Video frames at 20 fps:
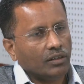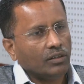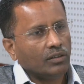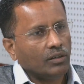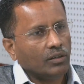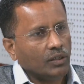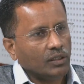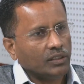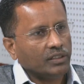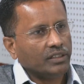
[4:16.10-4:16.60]

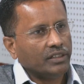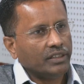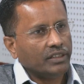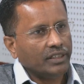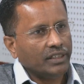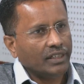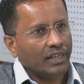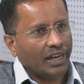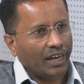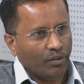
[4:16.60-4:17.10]
already
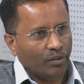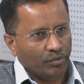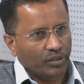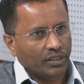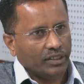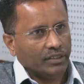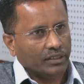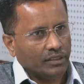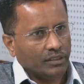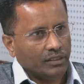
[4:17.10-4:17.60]
having.
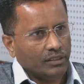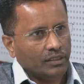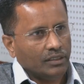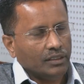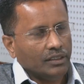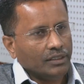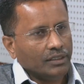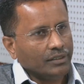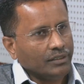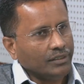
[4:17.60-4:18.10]

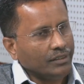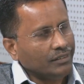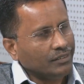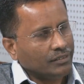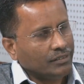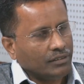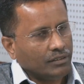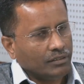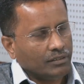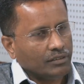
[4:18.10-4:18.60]
These
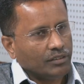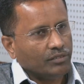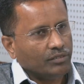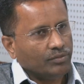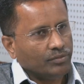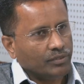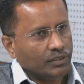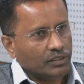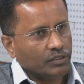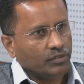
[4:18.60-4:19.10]
are the
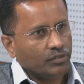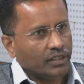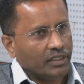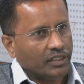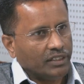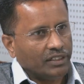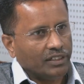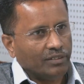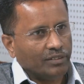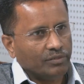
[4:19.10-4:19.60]
first
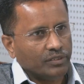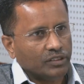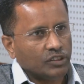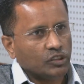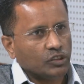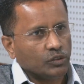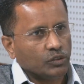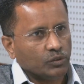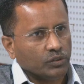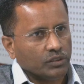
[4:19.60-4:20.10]
variety of
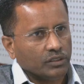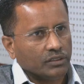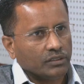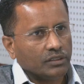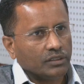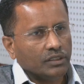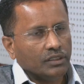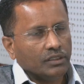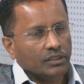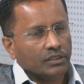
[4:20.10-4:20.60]
institutions.
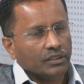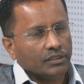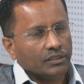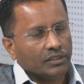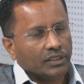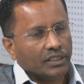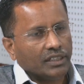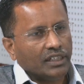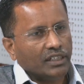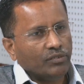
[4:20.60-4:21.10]
The
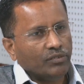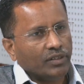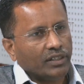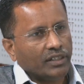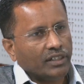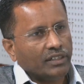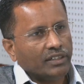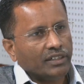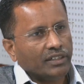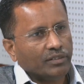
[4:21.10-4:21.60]
second
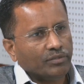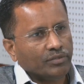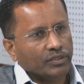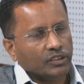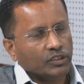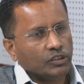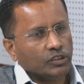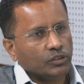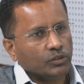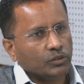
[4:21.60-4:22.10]
variety of
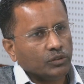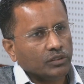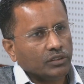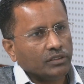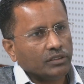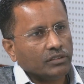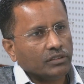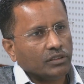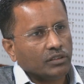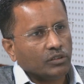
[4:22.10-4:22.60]

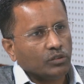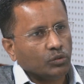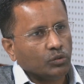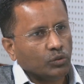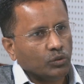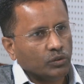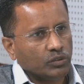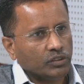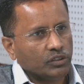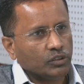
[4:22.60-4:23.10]
institutions are
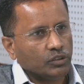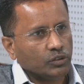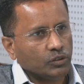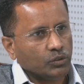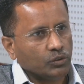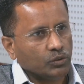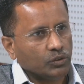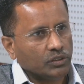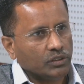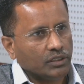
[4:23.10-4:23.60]
those
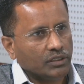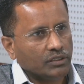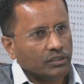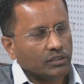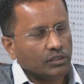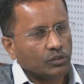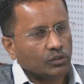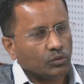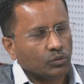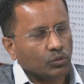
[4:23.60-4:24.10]
institutions
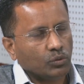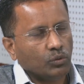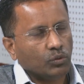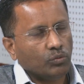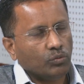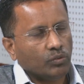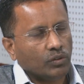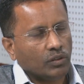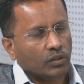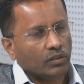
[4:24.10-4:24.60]
so
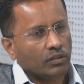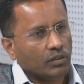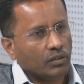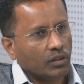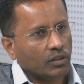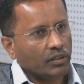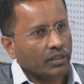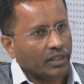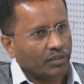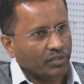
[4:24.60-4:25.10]
far not
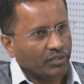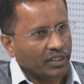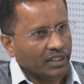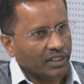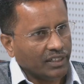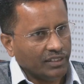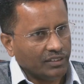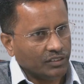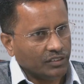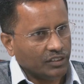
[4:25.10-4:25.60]
having
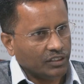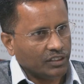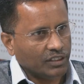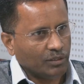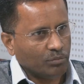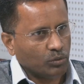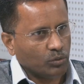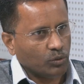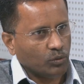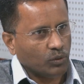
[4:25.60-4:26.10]
AICTE
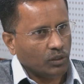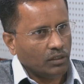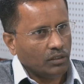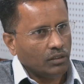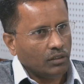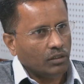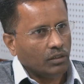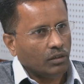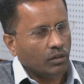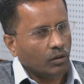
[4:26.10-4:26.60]
approval,
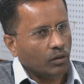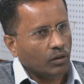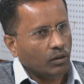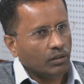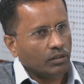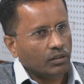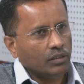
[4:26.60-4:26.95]
or